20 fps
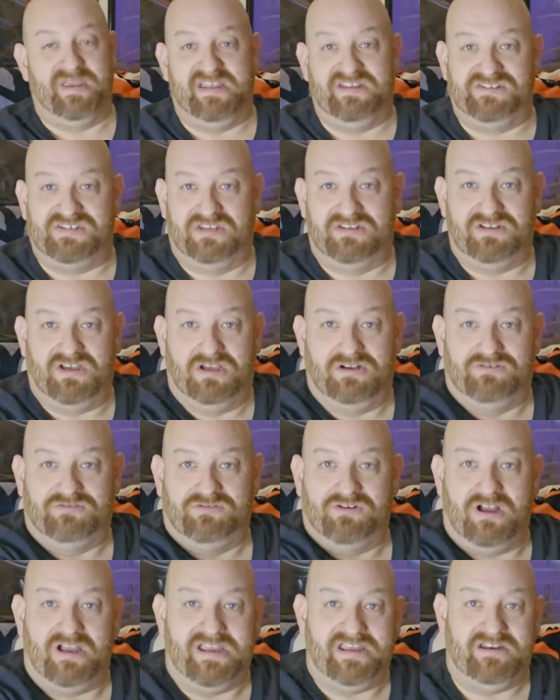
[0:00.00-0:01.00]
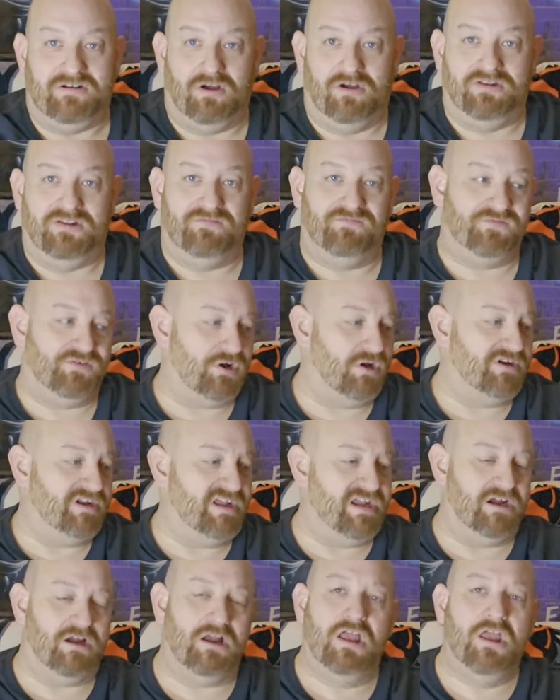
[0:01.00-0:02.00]
pizza done right on the
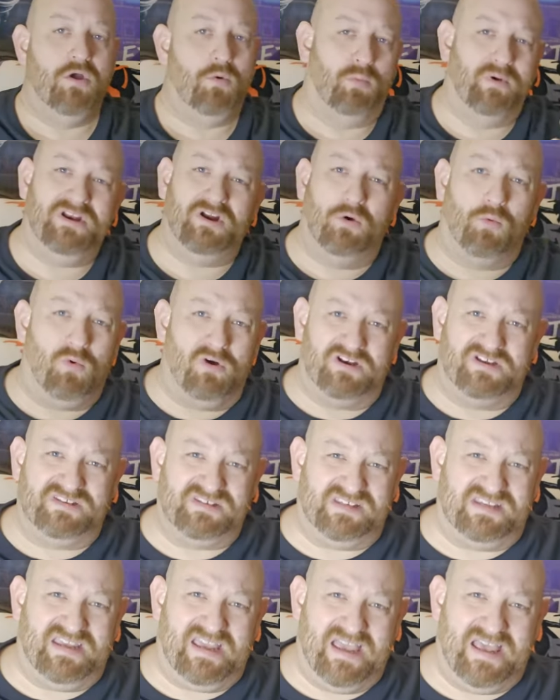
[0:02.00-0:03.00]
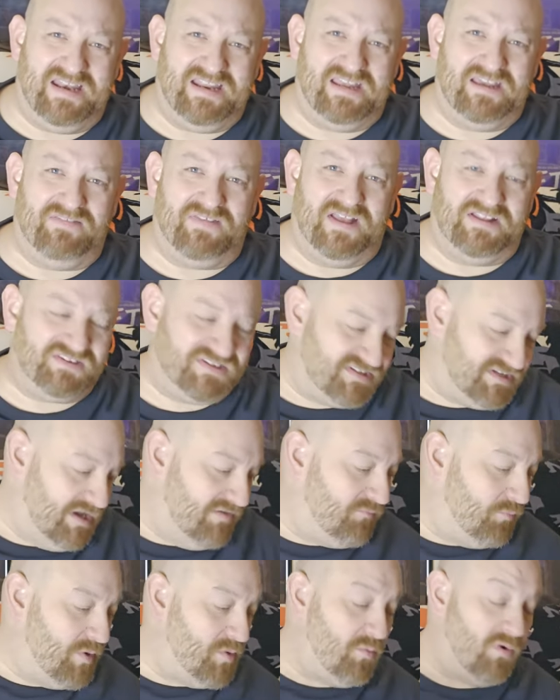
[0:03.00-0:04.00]
front here. We don't want to see any of that
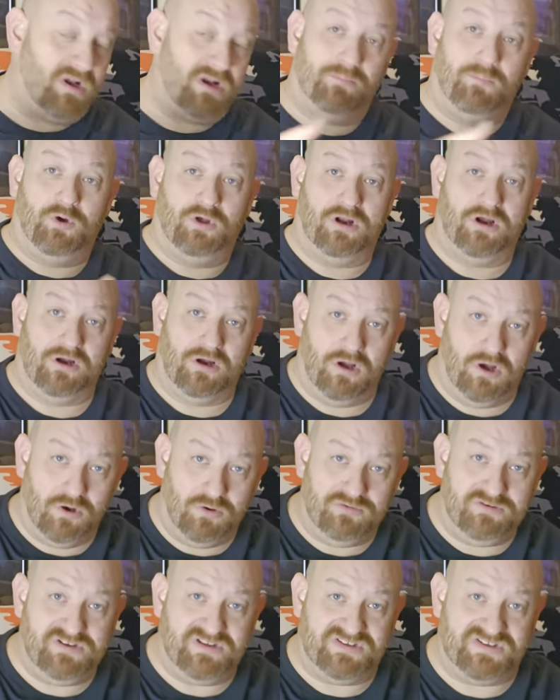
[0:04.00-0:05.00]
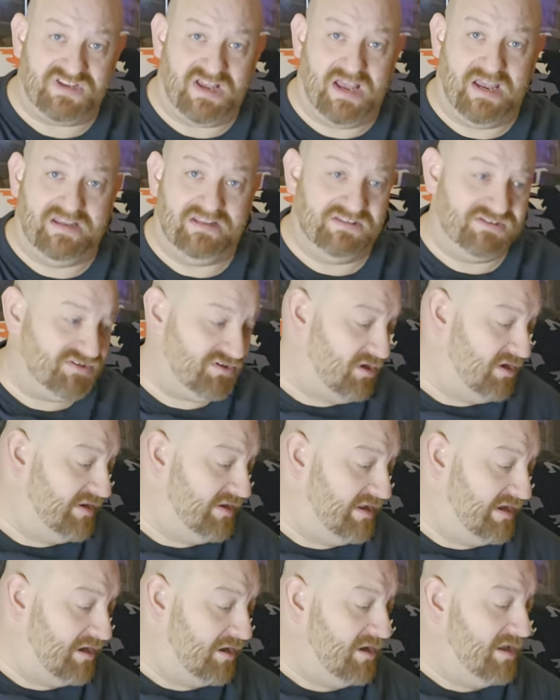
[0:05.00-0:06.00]
stuff. We want to put our own designs
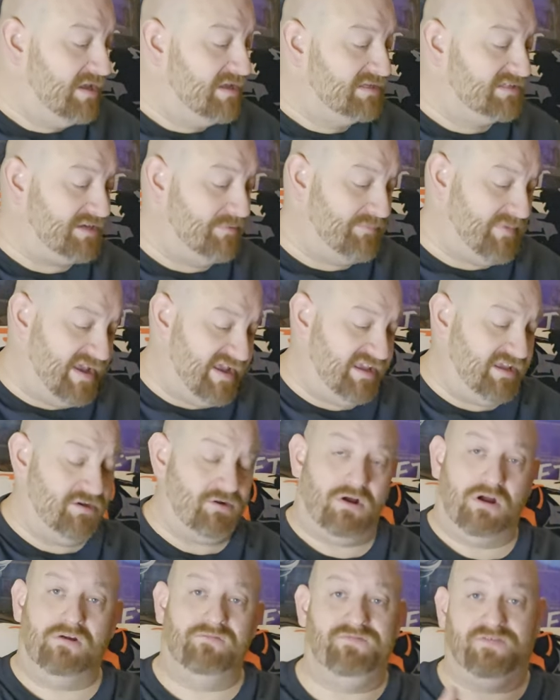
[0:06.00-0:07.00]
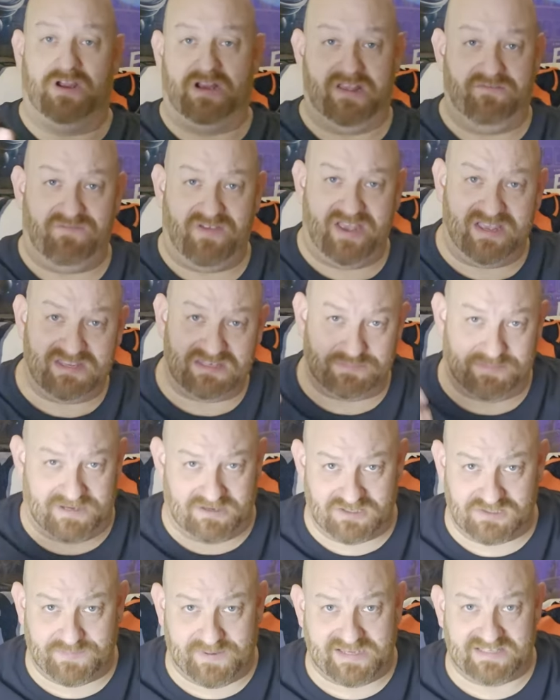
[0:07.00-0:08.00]
on there to make it our Freddy
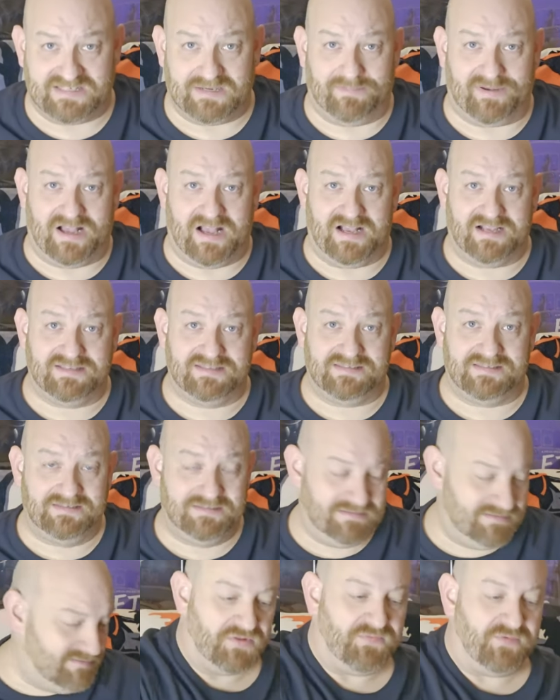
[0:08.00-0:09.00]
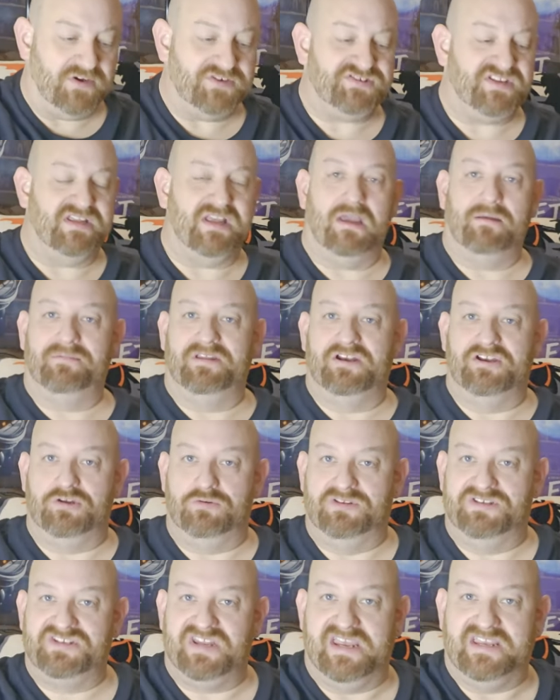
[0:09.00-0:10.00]
Fazbear's pizza box. So the first thing I'm going
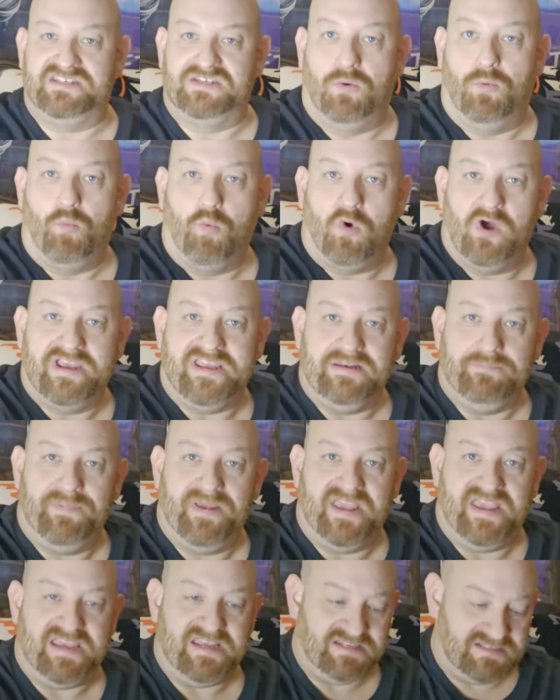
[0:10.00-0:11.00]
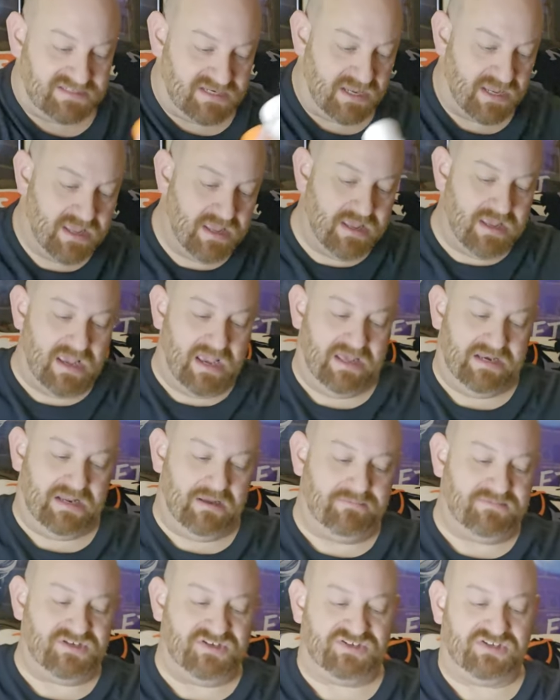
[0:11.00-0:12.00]
to do is take some white paint
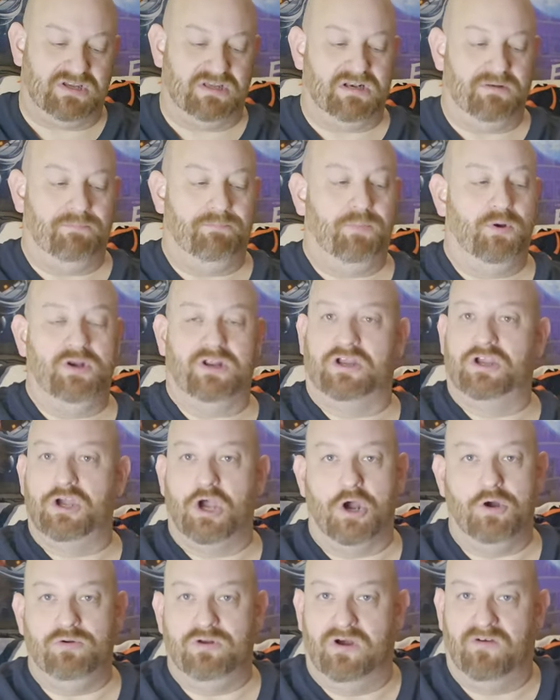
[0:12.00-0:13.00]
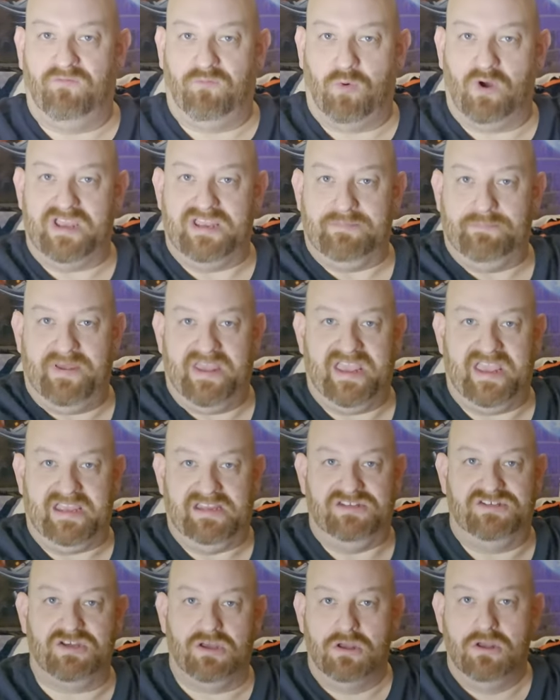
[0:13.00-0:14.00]
and I'm just going to put a coat of white
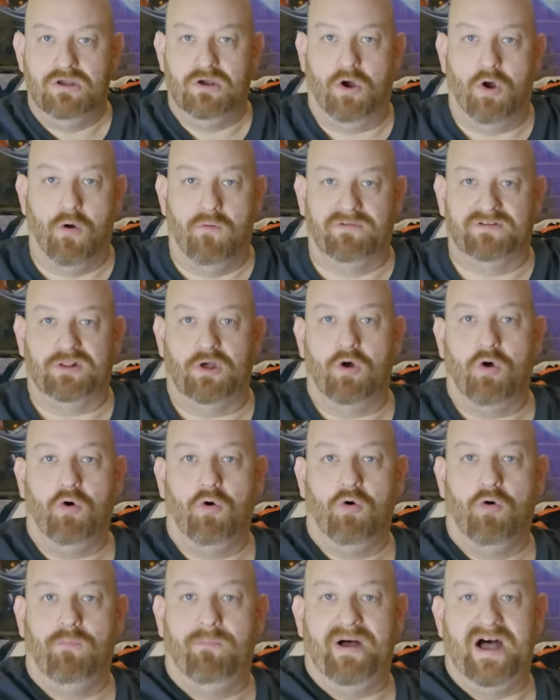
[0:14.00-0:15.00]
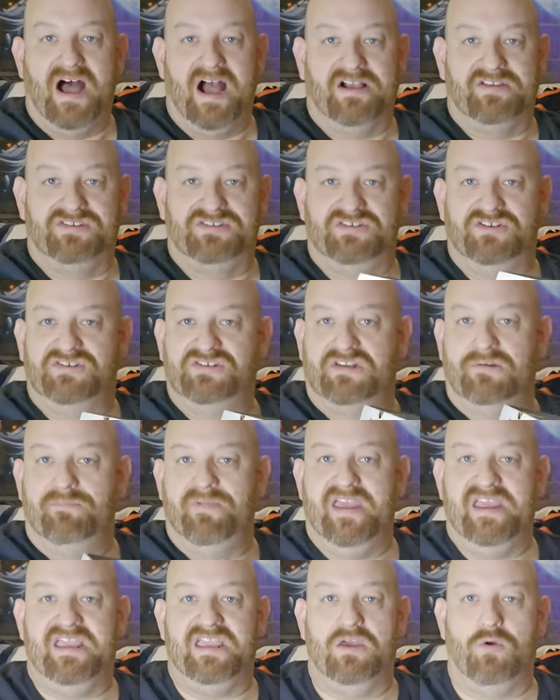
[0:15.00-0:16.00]
paint over the whole box just to
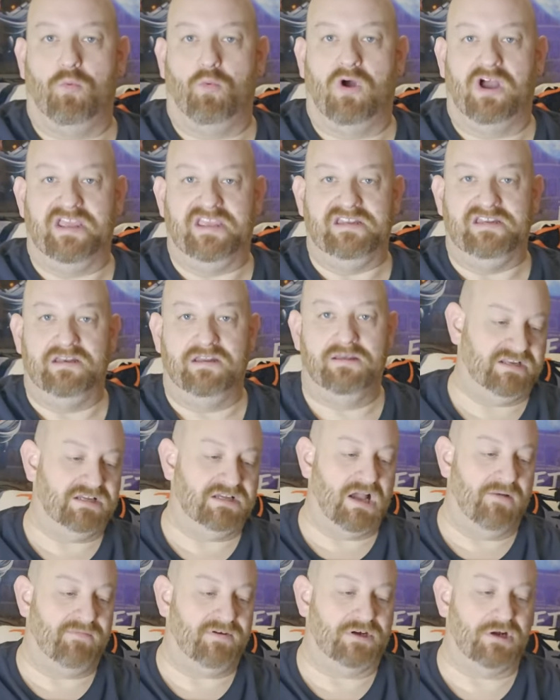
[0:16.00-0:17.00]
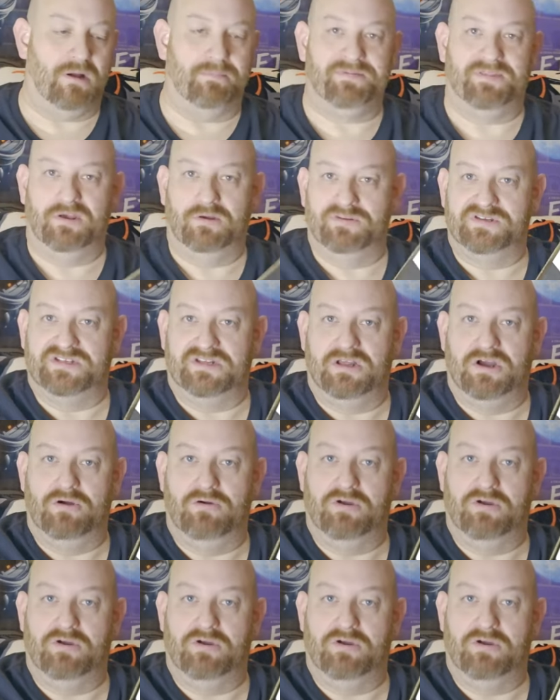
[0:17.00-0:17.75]
make it white and cover up those